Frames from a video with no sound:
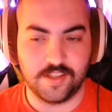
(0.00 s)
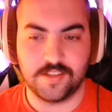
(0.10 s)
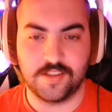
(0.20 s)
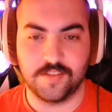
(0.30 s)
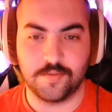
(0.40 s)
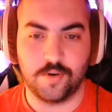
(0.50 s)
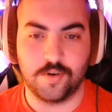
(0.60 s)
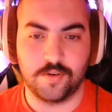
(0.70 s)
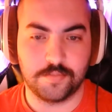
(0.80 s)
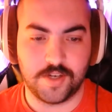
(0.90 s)
Like they've
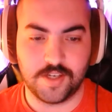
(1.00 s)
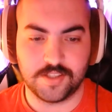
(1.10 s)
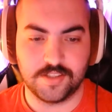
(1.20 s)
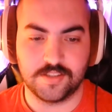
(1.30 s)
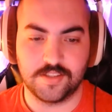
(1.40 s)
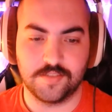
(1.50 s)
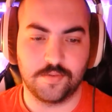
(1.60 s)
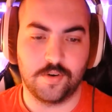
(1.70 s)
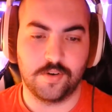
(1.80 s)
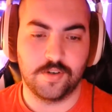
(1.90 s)
got practice, they've
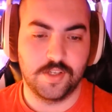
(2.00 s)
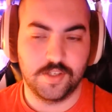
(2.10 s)
got